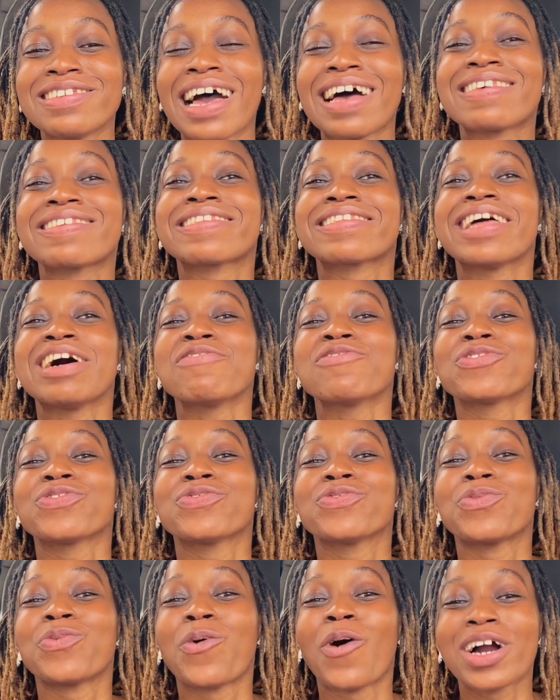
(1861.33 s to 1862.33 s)
has left
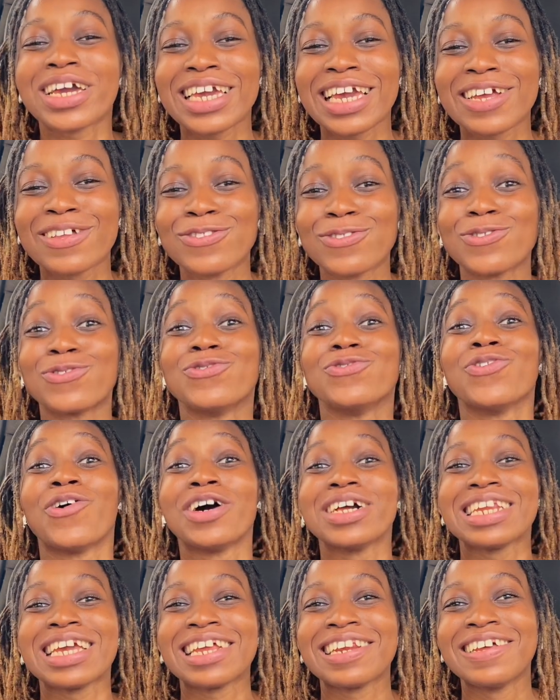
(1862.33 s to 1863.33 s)
from walking to
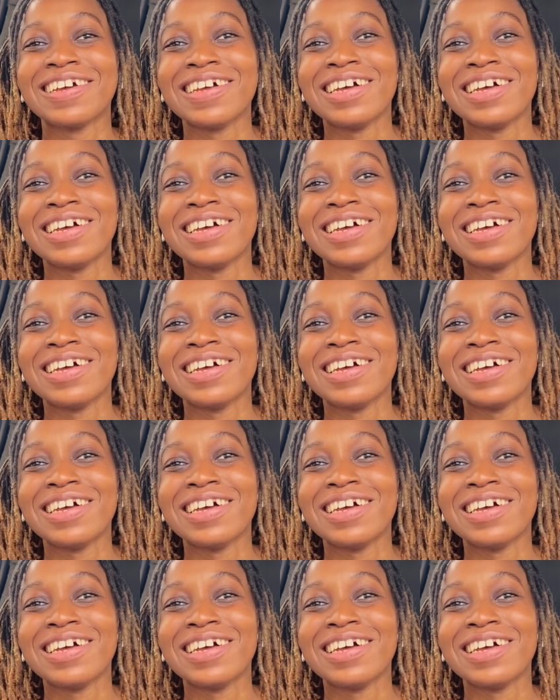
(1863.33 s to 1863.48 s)
running.